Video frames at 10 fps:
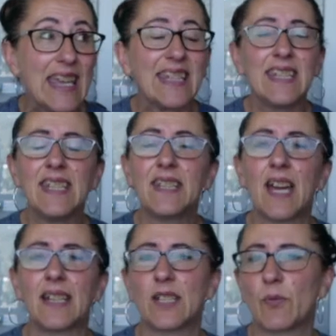Kidney
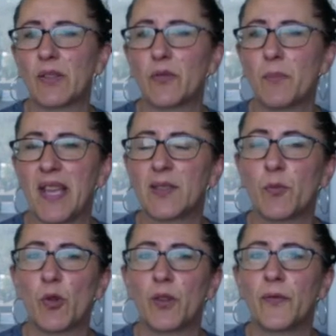9 is one of the best
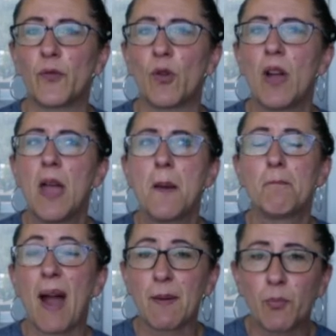points for
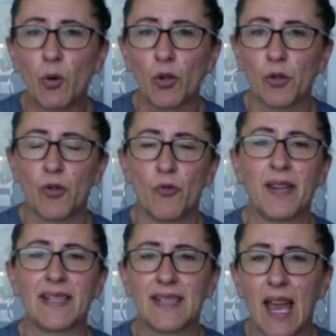bipolar or
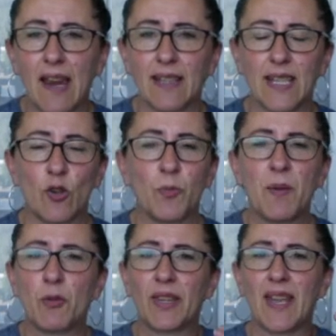anxiety or
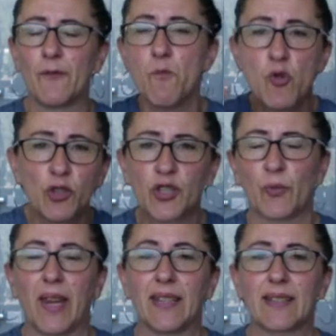people that have mood
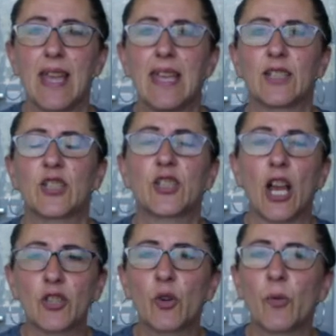swings.
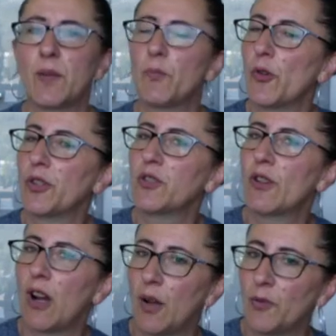Such a great point to
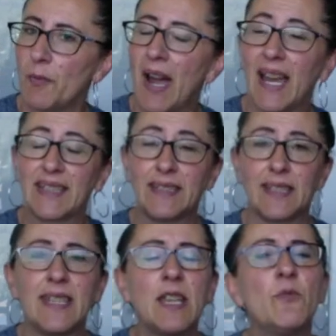calm the mind. And
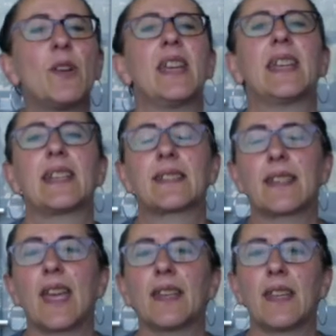then yin Wei, like I
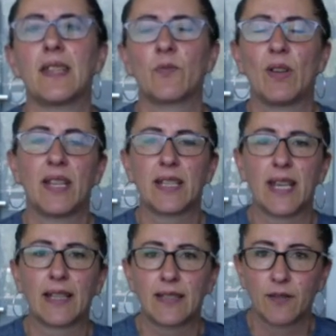said, is really
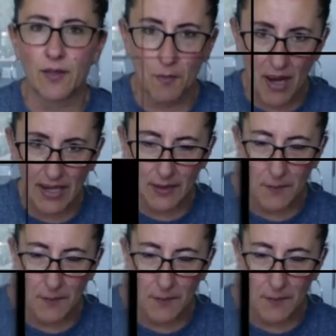connected to the mind.